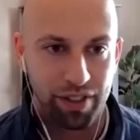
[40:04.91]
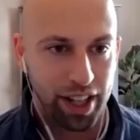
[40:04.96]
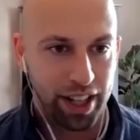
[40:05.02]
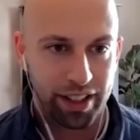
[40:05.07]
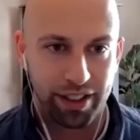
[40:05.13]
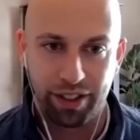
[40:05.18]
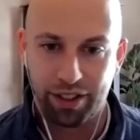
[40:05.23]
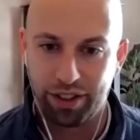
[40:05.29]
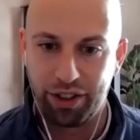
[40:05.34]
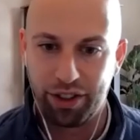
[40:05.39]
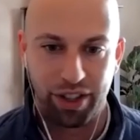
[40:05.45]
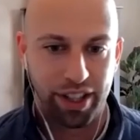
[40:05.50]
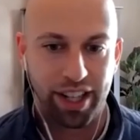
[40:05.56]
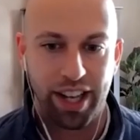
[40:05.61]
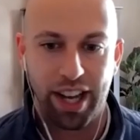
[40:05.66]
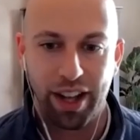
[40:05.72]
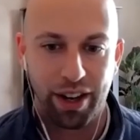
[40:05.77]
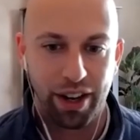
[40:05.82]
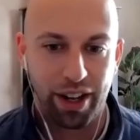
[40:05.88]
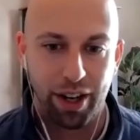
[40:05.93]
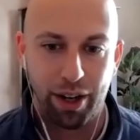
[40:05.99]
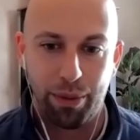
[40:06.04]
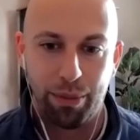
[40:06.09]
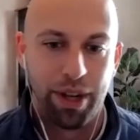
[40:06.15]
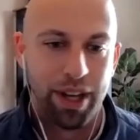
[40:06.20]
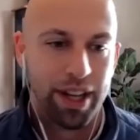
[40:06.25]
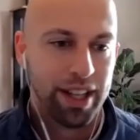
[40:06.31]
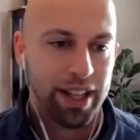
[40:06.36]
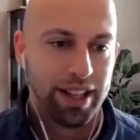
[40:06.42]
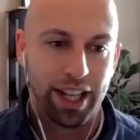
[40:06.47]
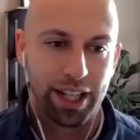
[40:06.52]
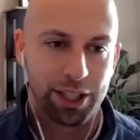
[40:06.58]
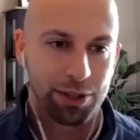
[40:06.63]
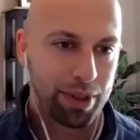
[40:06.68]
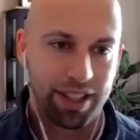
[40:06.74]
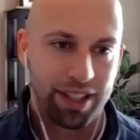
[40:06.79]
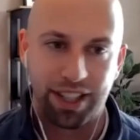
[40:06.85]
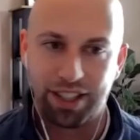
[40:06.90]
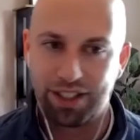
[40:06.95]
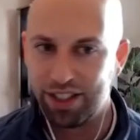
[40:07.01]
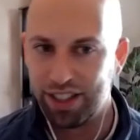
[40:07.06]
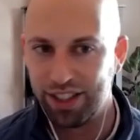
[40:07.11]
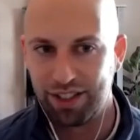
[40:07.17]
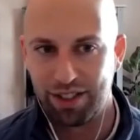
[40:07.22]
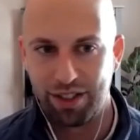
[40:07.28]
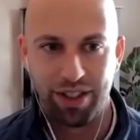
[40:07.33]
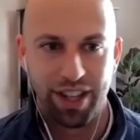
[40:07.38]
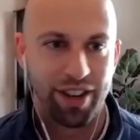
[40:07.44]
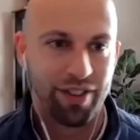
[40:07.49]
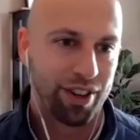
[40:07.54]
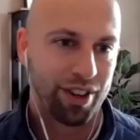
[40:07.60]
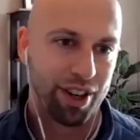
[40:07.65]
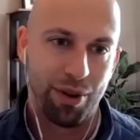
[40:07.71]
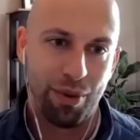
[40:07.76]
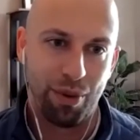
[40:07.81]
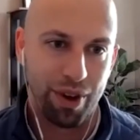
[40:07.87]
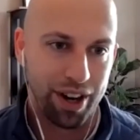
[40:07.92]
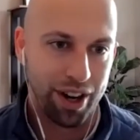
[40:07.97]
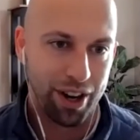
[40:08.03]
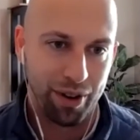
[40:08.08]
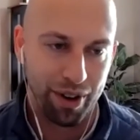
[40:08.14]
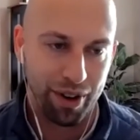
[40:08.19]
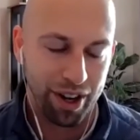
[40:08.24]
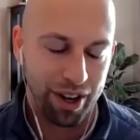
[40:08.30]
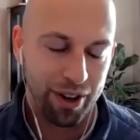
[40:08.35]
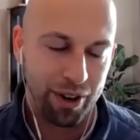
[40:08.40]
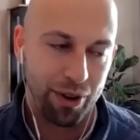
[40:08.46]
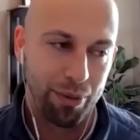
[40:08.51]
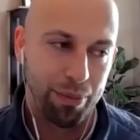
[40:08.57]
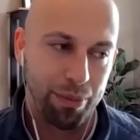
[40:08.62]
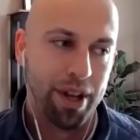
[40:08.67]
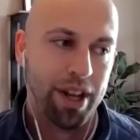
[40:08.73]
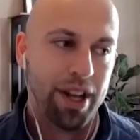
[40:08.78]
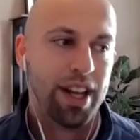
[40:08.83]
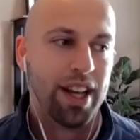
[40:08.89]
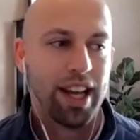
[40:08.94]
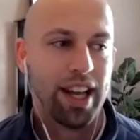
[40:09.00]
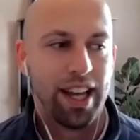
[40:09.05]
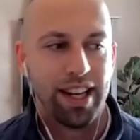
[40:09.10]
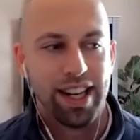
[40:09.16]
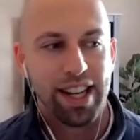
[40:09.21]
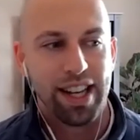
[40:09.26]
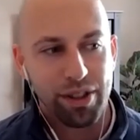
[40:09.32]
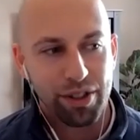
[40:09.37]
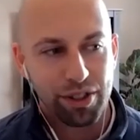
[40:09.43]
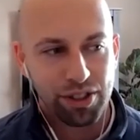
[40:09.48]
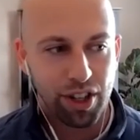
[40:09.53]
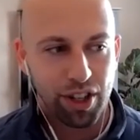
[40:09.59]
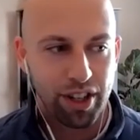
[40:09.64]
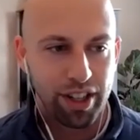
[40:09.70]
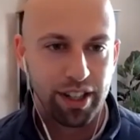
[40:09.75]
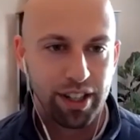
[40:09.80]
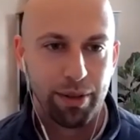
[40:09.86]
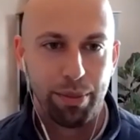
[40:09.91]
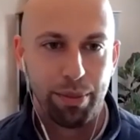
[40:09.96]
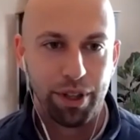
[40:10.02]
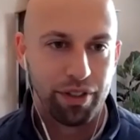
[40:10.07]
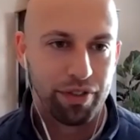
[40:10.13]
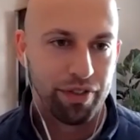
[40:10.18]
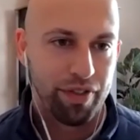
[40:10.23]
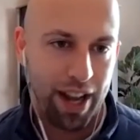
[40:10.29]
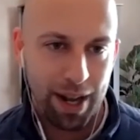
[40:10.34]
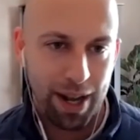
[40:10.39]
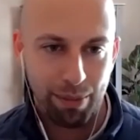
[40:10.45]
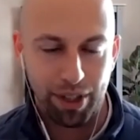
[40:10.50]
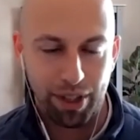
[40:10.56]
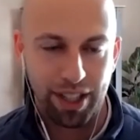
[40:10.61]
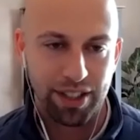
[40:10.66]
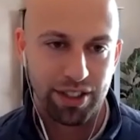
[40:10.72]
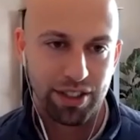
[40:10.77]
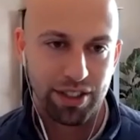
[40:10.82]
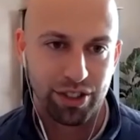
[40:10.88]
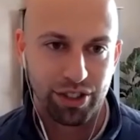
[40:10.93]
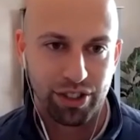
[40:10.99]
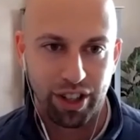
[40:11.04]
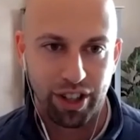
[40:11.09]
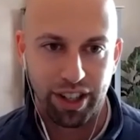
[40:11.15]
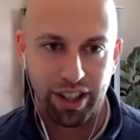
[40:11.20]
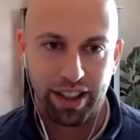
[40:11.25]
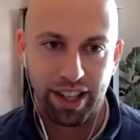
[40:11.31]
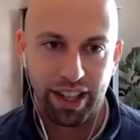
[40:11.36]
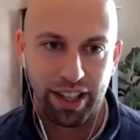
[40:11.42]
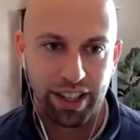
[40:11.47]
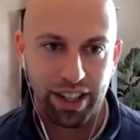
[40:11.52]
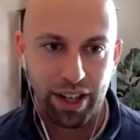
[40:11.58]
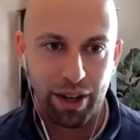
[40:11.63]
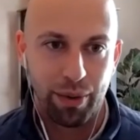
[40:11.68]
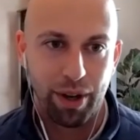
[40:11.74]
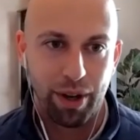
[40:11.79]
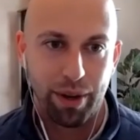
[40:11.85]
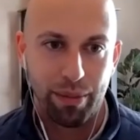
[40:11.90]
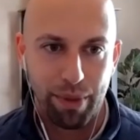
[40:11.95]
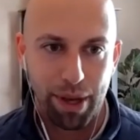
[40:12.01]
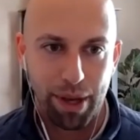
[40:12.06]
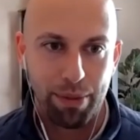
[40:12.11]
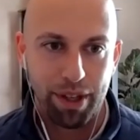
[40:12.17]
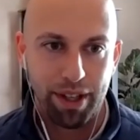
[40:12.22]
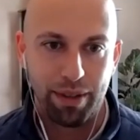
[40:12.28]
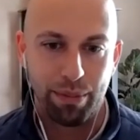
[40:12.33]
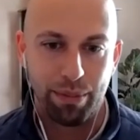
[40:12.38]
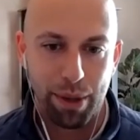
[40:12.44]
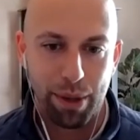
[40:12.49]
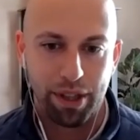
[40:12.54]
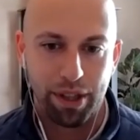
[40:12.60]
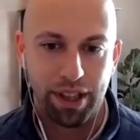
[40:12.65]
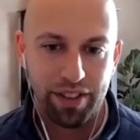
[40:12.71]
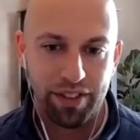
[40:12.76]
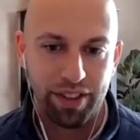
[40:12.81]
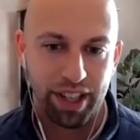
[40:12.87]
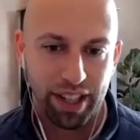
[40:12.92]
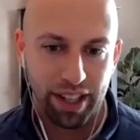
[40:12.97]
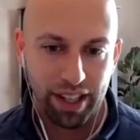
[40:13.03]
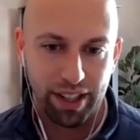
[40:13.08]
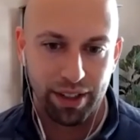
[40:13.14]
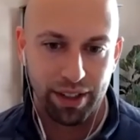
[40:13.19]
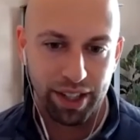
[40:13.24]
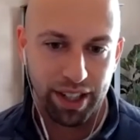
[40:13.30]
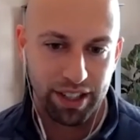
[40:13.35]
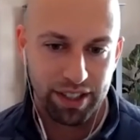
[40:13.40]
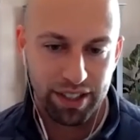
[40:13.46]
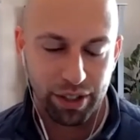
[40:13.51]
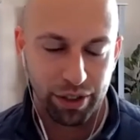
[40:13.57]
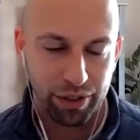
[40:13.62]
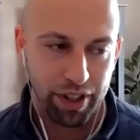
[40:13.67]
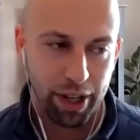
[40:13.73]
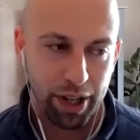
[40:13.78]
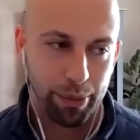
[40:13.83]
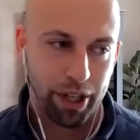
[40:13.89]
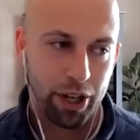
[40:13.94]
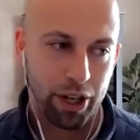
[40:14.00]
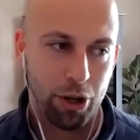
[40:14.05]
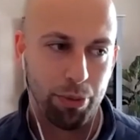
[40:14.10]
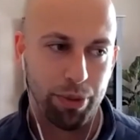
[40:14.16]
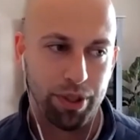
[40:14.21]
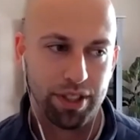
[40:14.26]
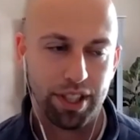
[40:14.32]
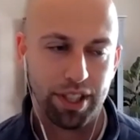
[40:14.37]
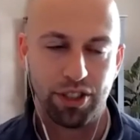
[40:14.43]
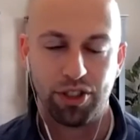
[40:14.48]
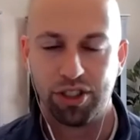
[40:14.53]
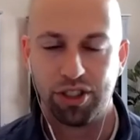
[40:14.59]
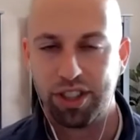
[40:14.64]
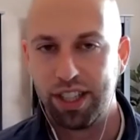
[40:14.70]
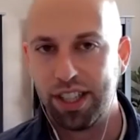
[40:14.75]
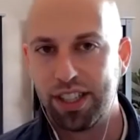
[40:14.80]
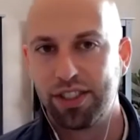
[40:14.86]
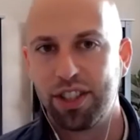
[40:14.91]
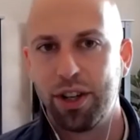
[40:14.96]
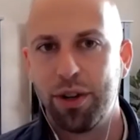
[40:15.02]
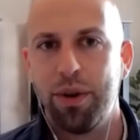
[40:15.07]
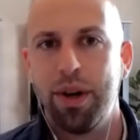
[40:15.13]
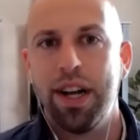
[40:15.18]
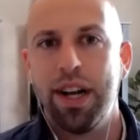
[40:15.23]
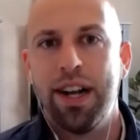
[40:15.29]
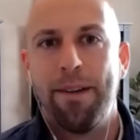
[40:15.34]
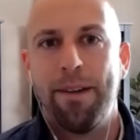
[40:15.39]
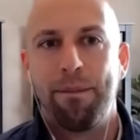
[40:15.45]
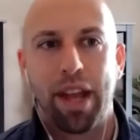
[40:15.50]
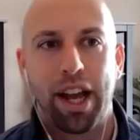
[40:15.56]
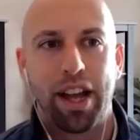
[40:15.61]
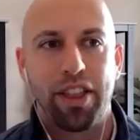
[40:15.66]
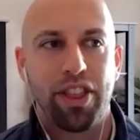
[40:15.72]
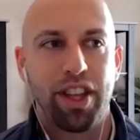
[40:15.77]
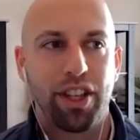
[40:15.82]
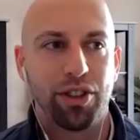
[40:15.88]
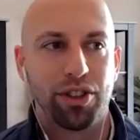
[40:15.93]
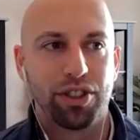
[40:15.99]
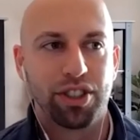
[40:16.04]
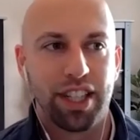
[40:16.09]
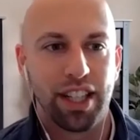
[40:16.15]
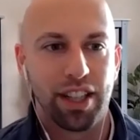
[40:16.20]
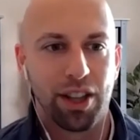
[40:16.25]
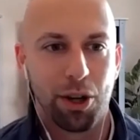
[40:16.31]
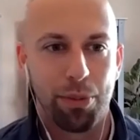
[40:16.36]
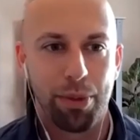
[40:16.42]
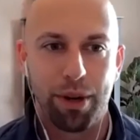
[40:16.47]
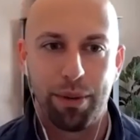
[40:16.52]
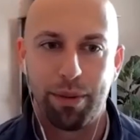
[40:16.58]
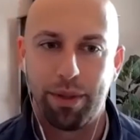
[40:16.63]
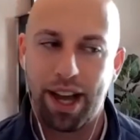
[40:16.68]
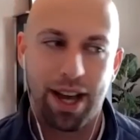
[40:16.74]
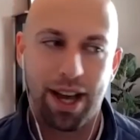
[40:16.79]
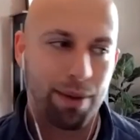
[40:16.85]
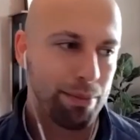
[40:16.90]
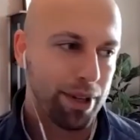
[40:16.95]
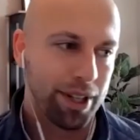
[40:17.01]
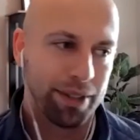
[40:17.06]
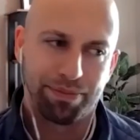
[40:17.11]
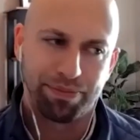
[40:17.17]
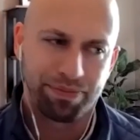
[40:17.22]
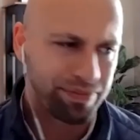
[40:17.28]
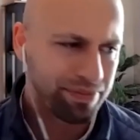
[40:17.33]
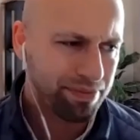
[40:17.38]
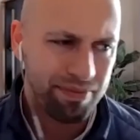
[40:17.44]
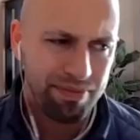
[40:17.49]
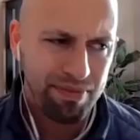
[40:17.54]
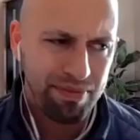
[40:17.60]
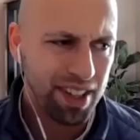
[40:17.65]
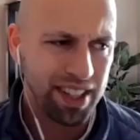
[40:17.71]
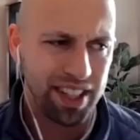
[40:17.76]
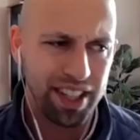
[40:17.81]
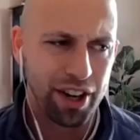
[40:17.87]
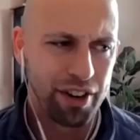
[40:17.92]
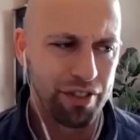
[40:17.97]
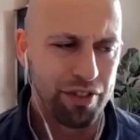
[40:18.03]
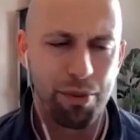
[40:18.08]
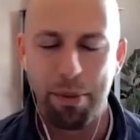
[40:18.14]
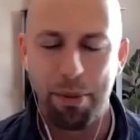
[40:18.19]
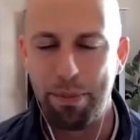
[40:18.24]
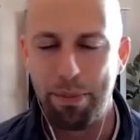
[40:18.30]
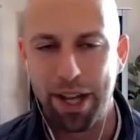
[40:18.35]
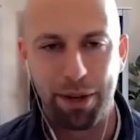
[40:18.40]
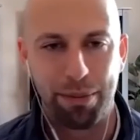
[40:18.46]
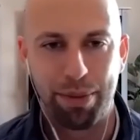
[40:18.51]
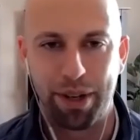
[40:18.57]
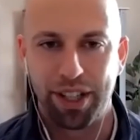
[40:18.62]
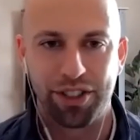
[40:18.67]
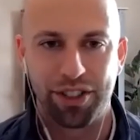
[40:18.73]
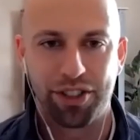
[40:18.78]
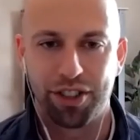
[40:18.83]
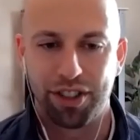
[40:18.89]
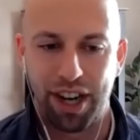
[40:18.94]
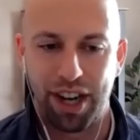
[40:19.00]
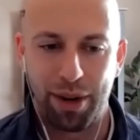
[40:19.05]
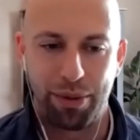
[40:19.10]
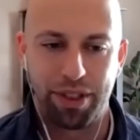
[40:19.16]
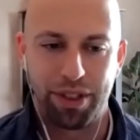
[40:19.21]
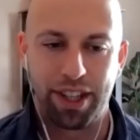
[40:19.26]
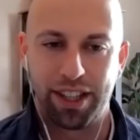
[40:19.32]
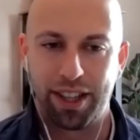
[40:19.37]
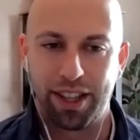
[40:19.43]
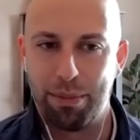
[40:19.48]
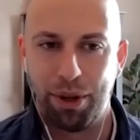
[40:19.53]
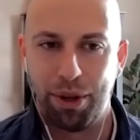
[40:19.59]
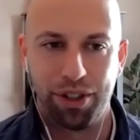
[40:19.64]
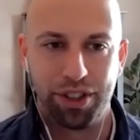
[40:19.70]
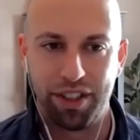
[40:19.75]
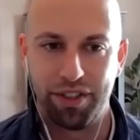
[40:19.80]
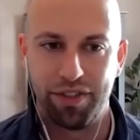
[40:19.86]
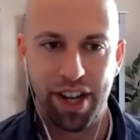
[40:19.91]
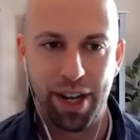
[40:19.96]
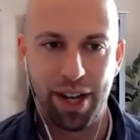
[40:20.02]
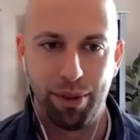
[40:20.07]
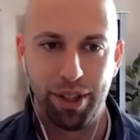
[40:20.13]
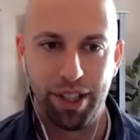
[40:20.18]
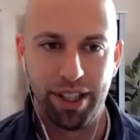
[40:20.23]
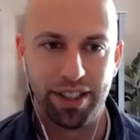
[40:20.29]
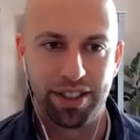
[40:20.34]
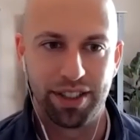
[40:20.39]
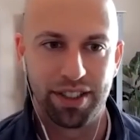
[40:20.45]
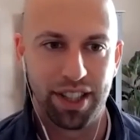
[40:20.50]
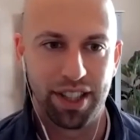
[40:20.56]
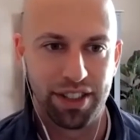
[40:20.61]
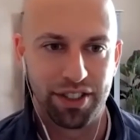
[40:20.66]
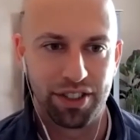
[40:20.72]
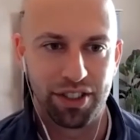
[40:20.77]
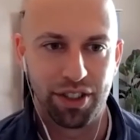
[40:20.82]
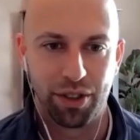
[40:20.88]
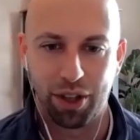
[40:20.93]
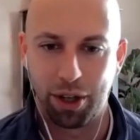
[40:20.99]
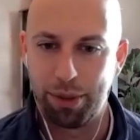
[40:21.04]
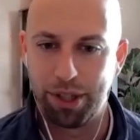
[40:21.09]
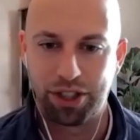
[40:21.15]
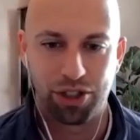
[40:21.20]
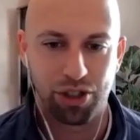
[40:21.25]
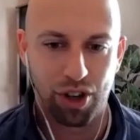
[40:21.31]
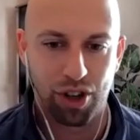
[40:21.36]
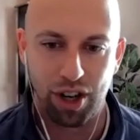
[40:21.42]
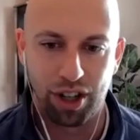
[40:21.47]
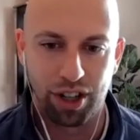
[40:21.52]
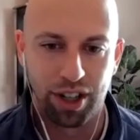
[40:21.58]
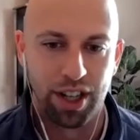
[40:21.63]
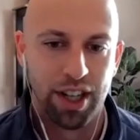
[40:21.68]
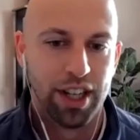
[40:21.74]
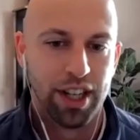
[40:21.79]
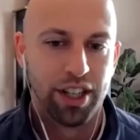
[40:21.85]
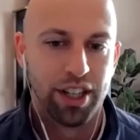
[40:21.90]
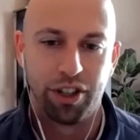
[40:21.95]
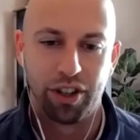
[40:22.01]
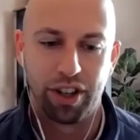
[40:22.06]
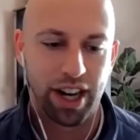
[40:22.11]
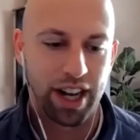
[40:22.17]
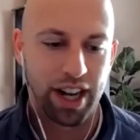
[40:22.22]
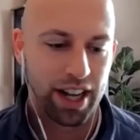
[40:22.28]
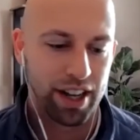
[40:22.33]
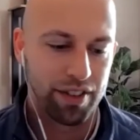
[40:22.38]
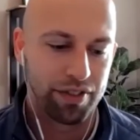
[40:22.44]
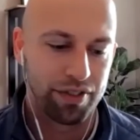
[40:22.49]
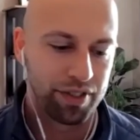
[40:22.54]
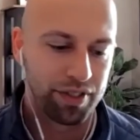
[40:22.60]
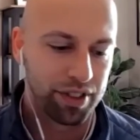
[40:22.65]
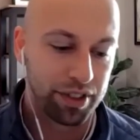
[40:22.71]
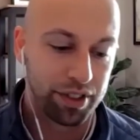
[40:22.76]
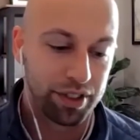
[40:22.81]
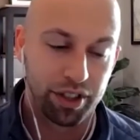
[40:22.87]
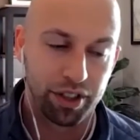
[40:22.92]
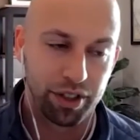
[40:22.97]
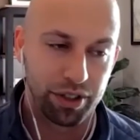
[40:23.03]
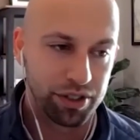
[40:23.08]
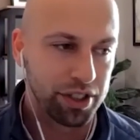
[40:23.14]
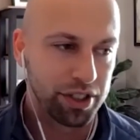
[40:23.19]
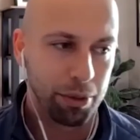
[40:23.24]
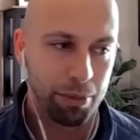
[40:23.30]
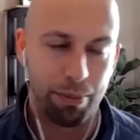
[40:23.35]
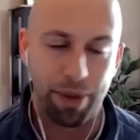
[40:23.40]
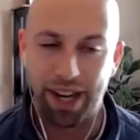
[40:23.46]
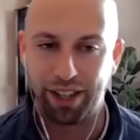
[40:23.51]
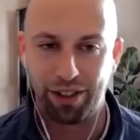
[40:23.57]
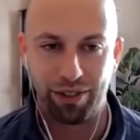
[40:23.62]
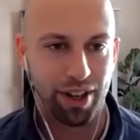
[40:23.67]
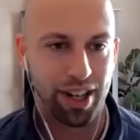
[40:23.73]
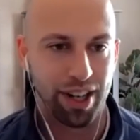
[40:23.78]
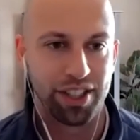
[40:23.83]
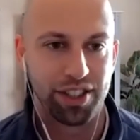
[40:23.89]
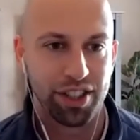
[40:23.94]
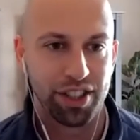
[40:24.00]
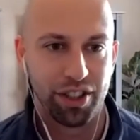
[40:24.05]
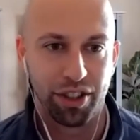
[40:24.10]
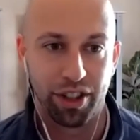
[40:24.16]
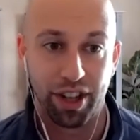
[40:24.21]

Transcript: Like you can count on them. The expectation is they're never going to want to own a home. And now they're starting to build families and they're starting to think, you know what, maybe maybe living in a in a single family home is interesting. So I think you'll see a little bit of that, but you know, from a big picture, I would think that multifamily is is still going to be strong. You're going to have, you know, still migration.